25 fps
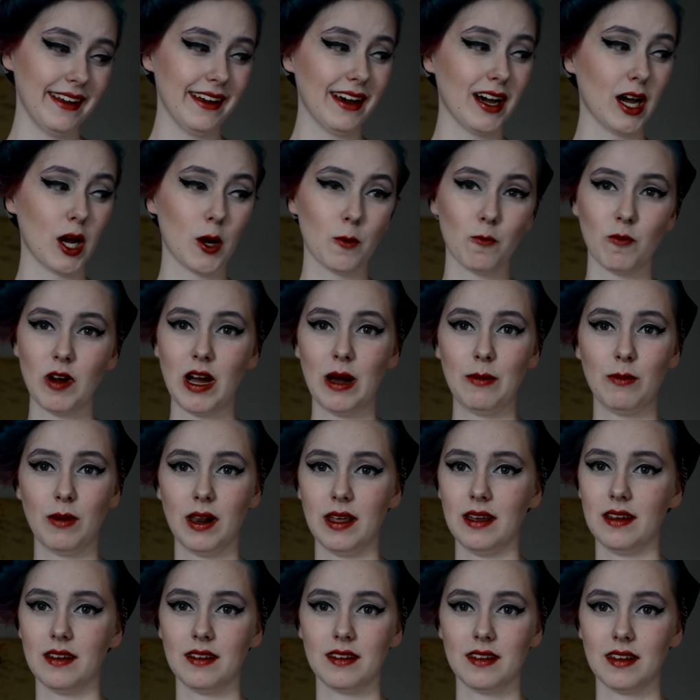I'm
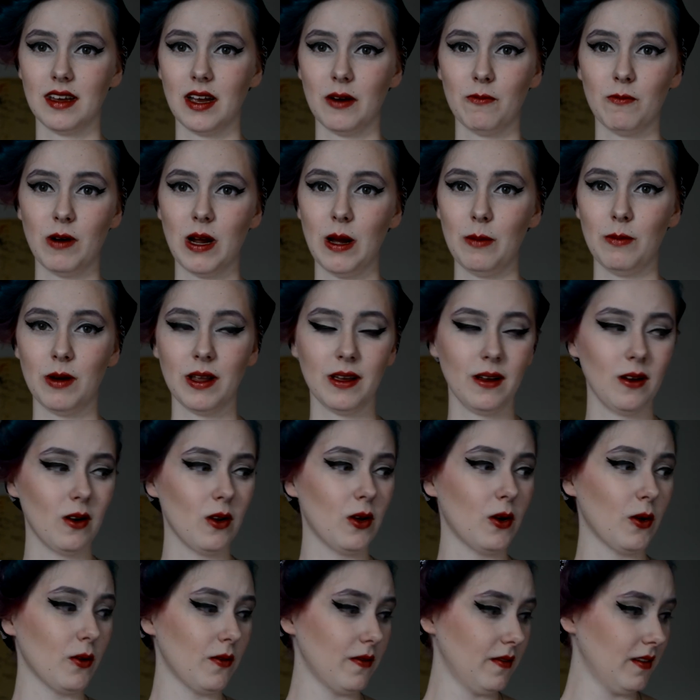rambling a
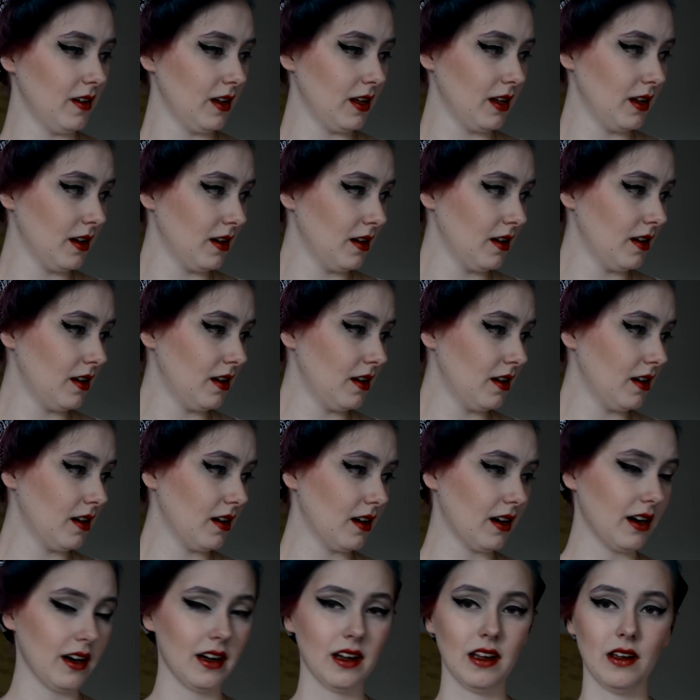lot.
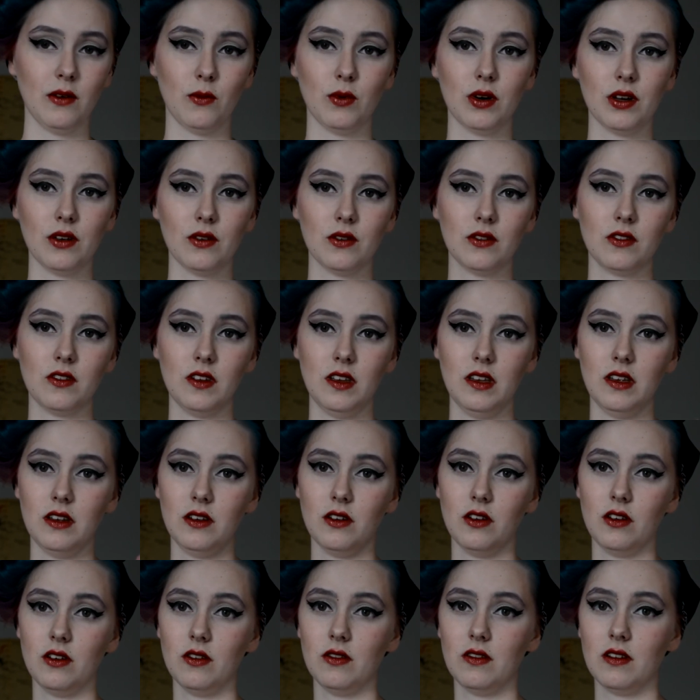I will see
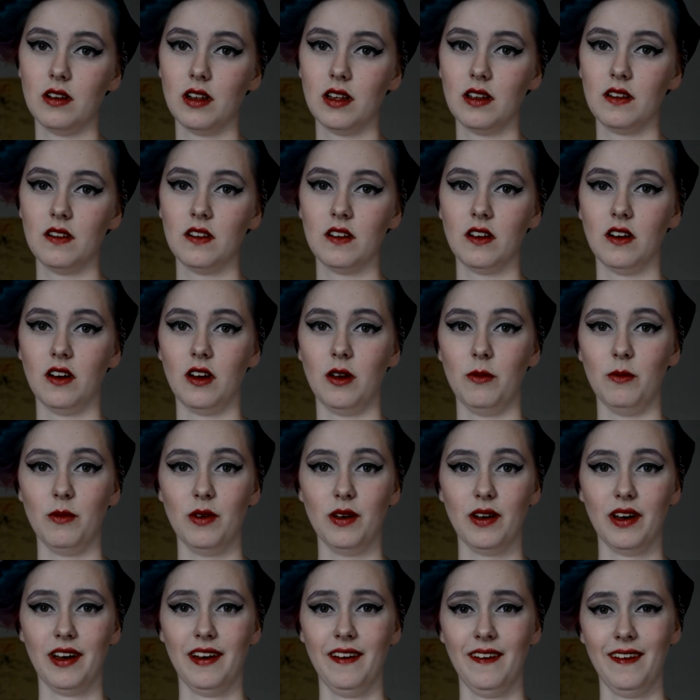you next time.
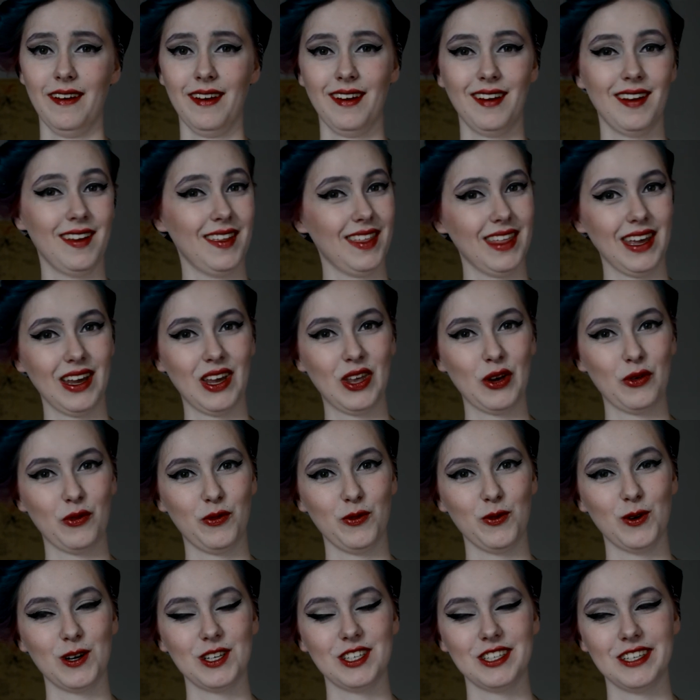Thank you
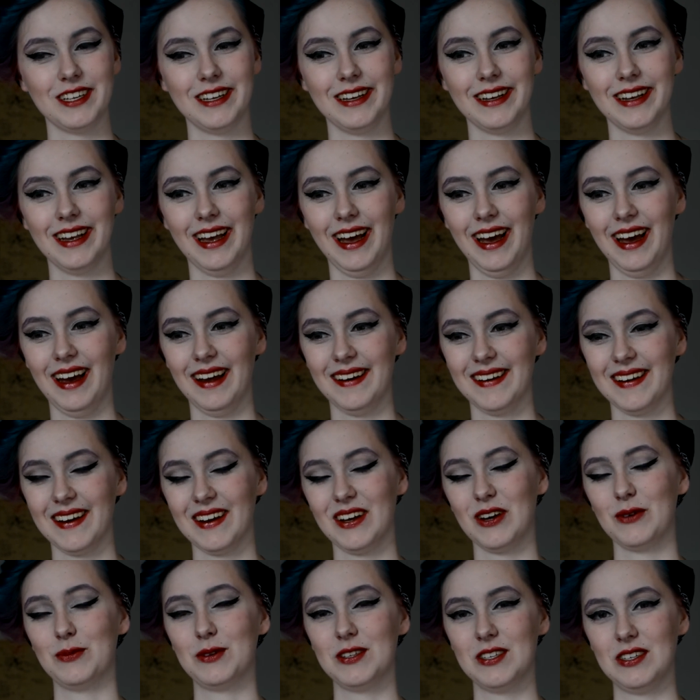for watching, and I
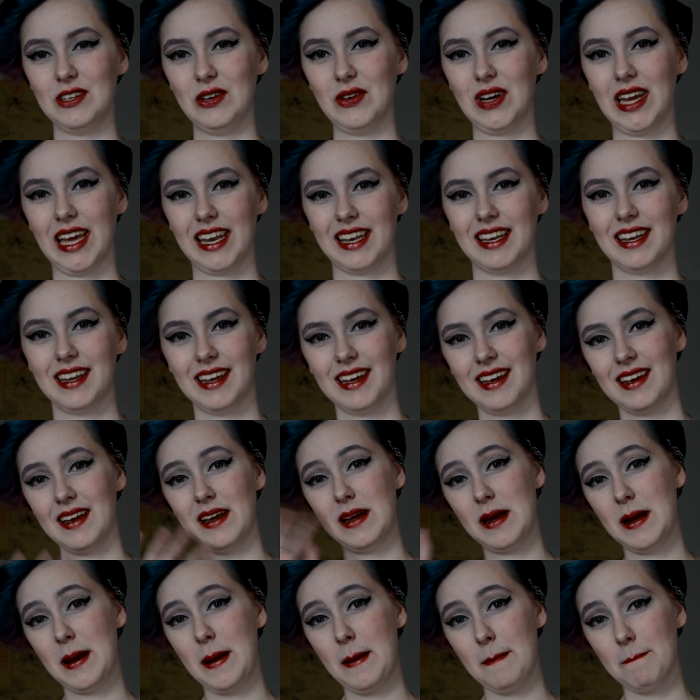hope to see you again.
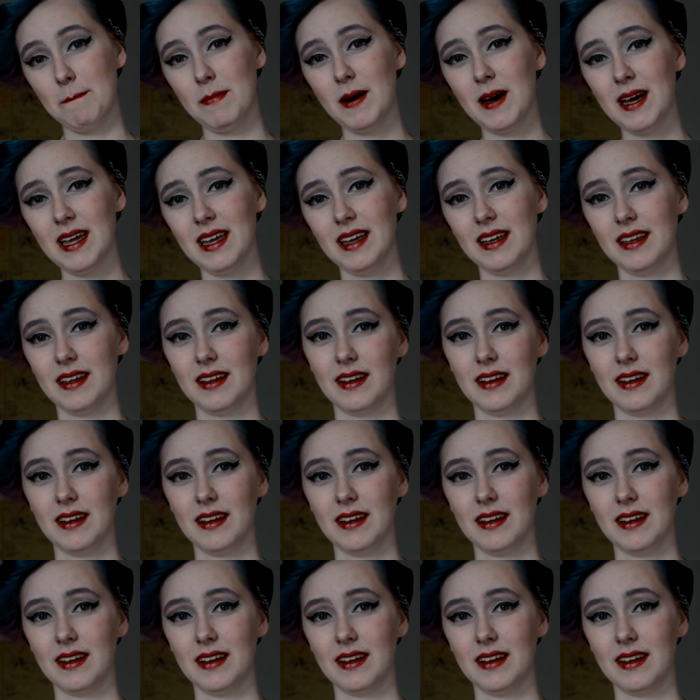Bye!